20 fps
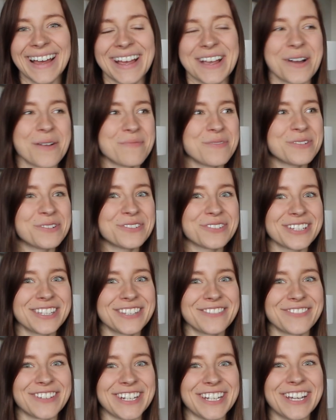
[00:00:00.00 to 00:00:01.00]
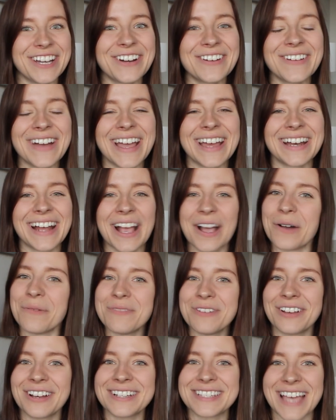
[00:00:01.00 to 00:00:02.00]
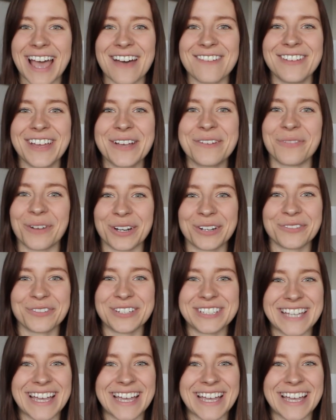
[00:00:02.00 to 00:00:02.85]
I hope you enjoyed the video and I hope you guys have a wonderful